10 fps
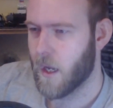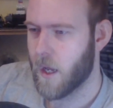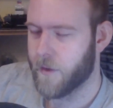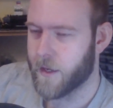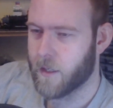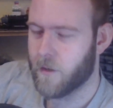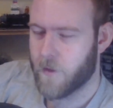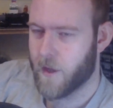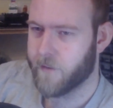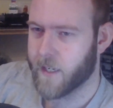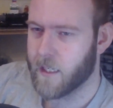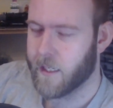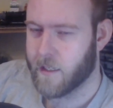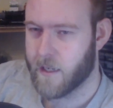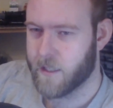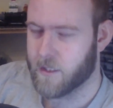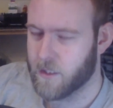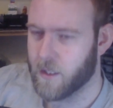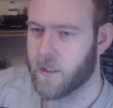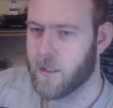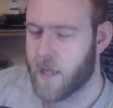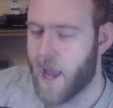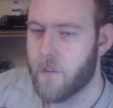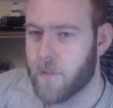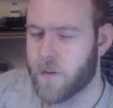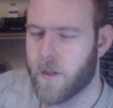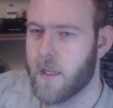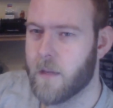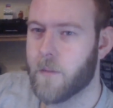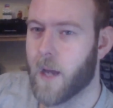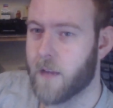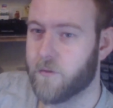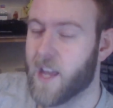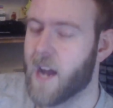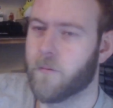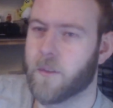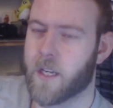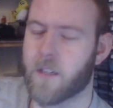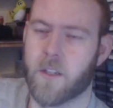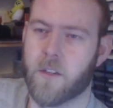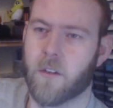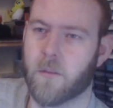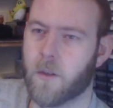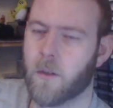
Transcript: They could do with having a stud gap between them, and that was actually doable